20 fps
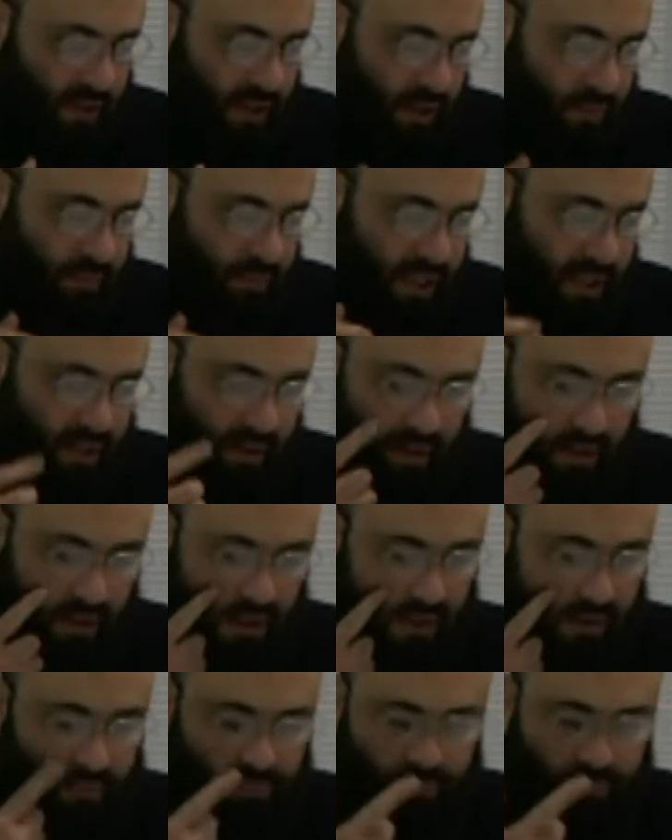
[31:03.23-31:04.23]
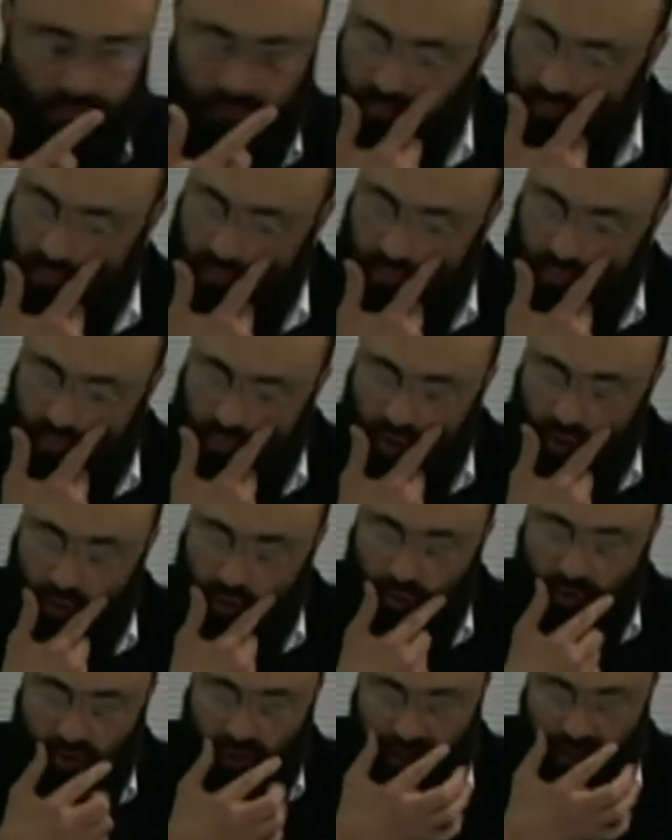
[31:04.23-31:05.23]
al-basar,
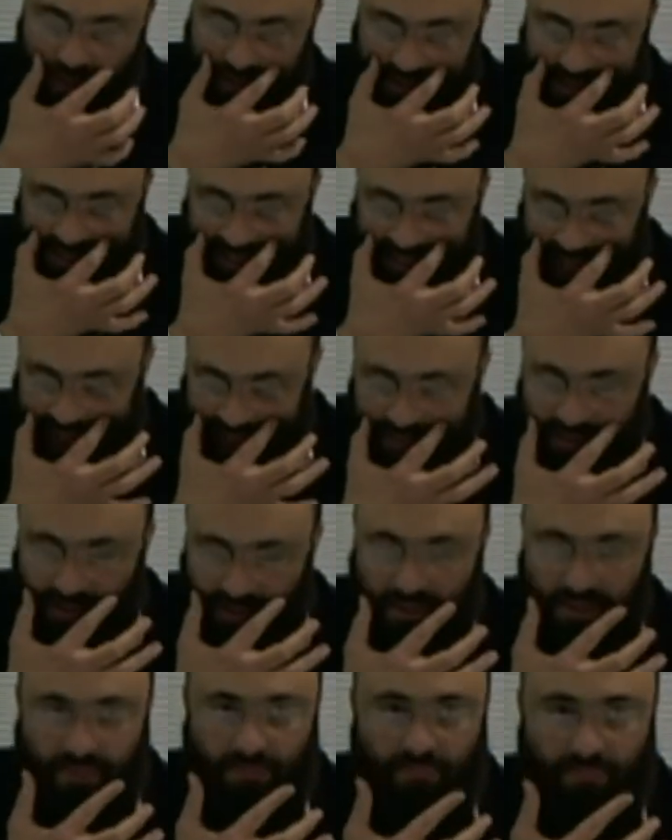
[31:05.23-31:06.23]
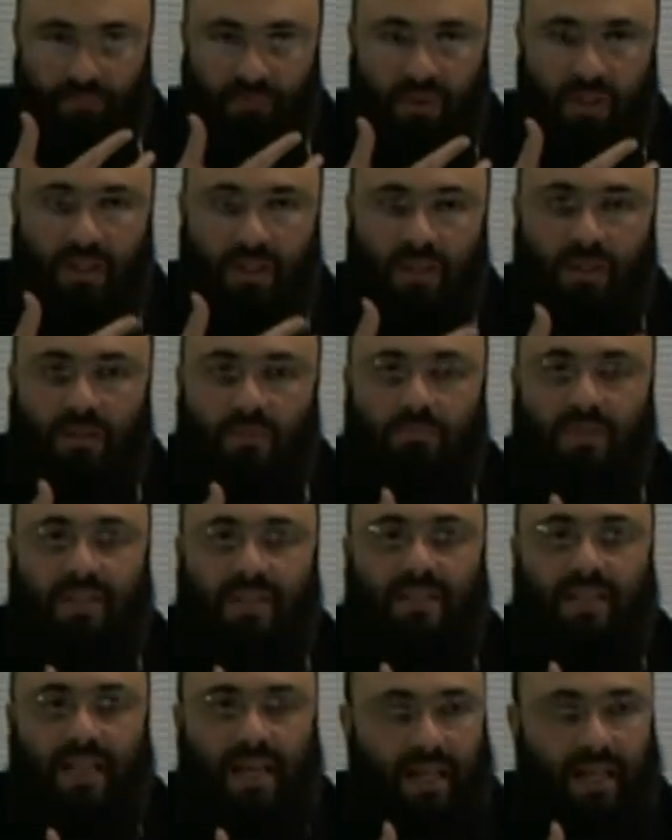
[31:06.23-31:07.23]
which is sight,
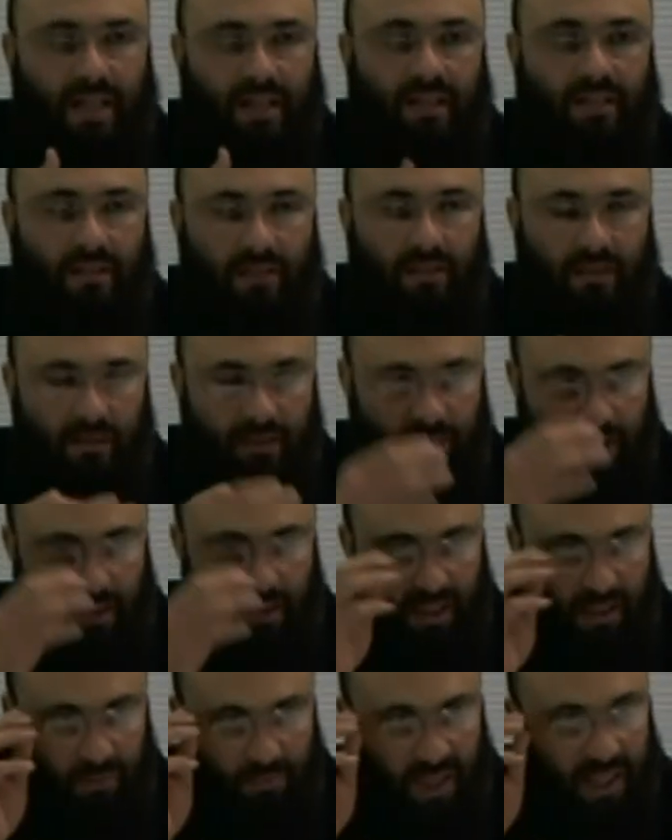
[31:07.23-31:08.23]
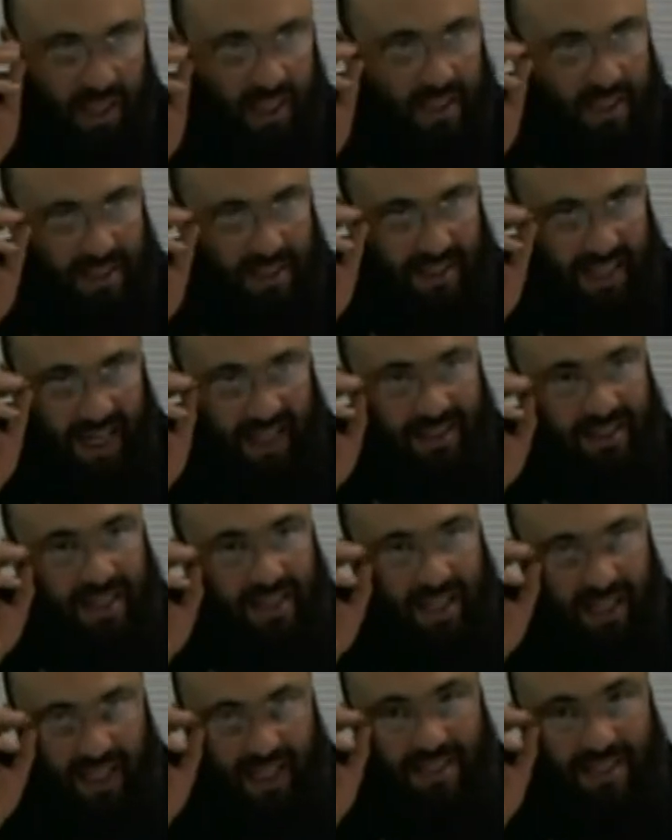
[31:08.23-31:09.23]
but here it means sight
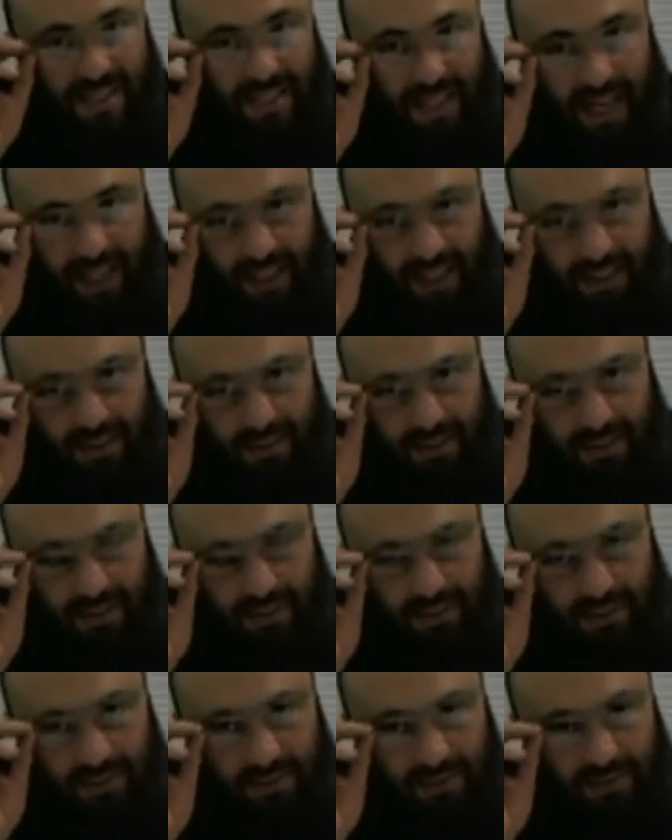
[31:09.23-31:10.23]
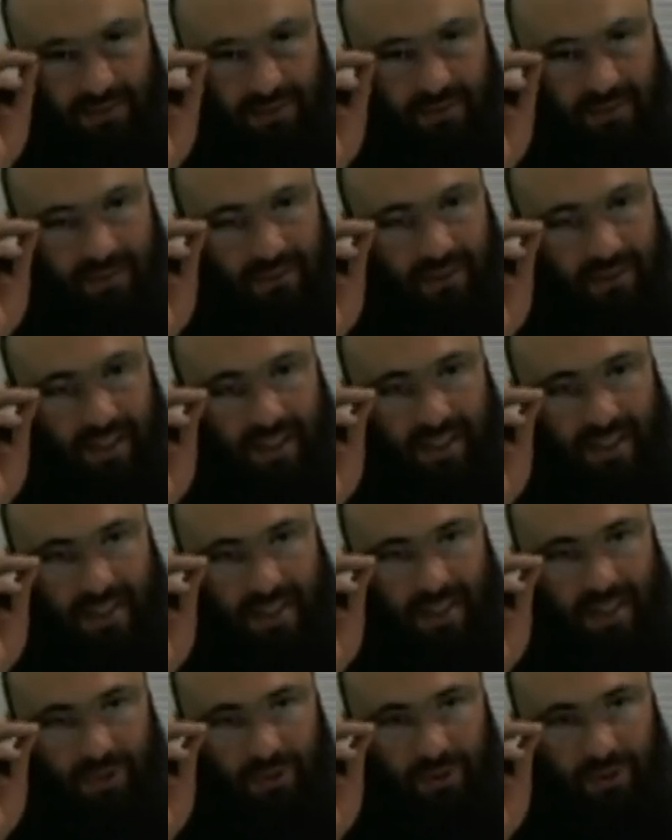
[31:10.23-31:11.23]
and insight. It
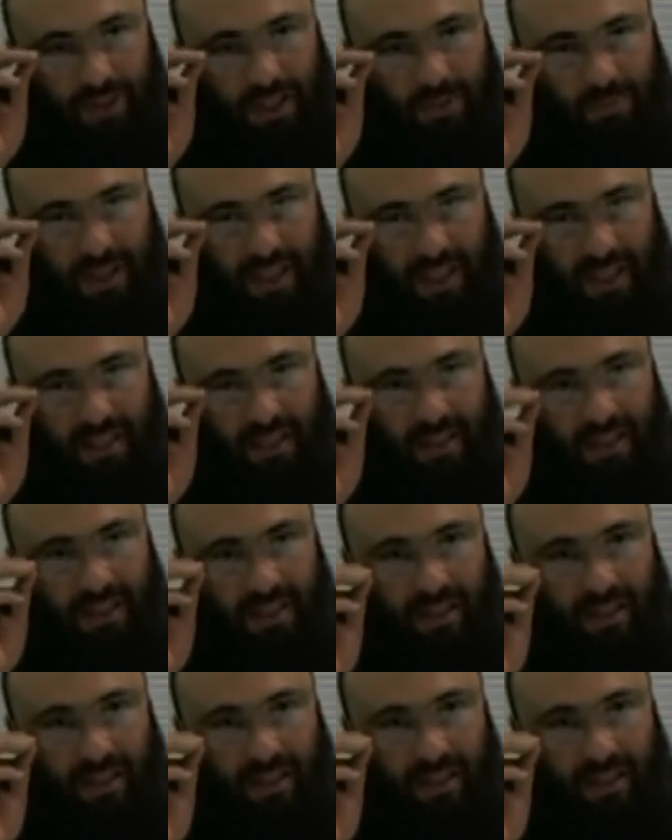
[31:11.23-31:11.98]
does not only mean